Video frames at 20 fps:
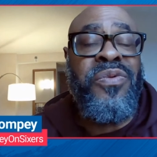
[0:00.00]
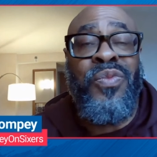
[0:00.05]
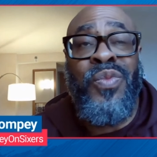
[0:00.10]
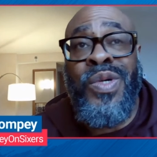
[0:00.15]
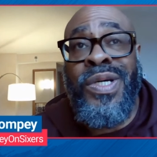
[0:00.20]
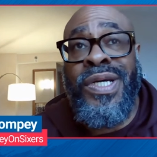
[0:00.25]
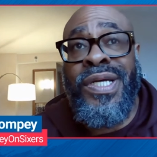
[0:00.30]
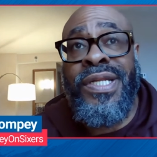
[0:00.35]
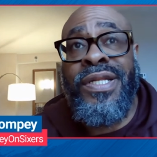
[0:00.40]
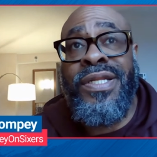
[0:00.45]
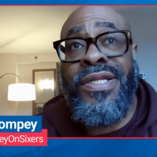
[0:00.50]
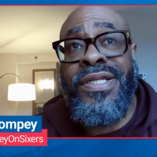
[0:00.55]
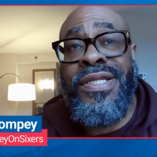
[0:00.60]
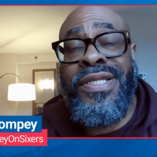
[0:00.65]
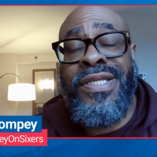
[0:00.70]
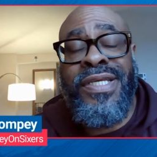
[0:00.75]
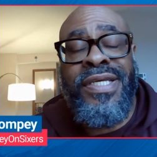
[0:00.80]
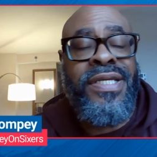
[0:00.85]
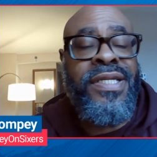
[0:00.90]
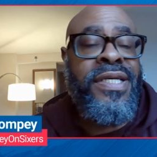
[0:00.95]
to one
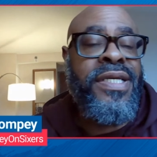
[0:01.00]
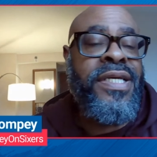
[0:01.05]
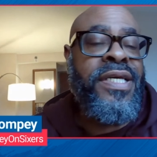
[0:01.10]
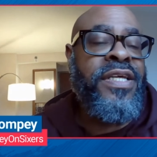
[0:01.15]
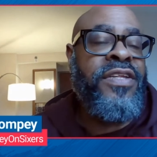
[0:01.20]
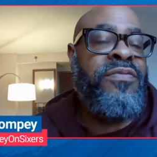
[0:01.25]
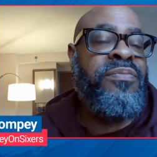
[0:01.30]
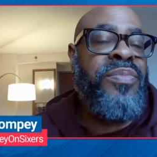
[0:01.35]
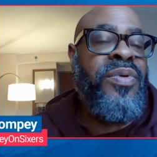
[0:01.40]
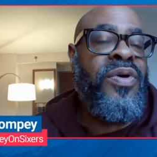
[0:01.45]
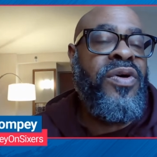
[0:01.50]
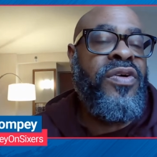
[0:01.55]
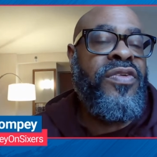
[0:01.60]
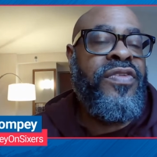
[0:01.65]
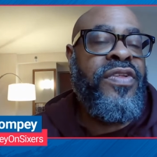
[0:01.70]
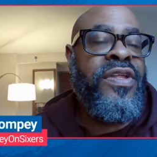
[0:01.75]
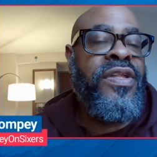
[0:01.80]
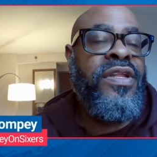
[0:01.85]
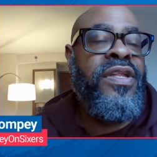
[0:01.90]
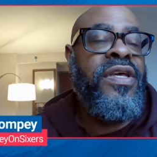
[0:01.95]
ten against
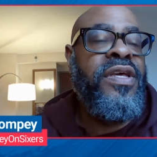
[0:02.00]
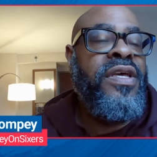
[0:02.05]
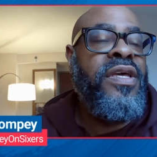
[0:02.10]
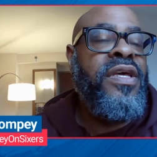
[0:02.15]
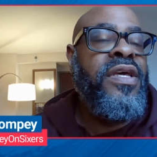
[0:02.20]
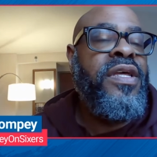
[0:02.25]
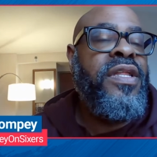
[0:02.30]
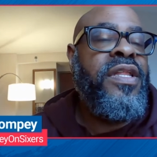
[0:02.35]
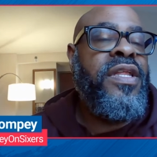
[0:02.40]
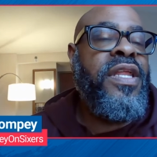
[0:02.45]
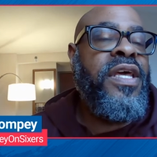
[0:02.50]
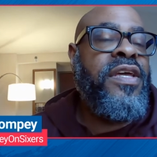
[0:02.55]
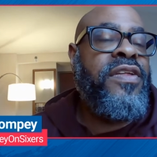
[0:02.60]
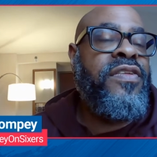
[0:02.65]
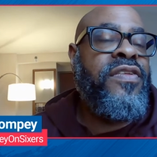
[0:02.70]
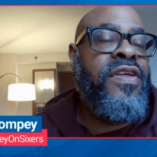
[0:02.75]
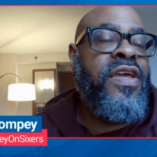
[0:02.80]
Boston. The next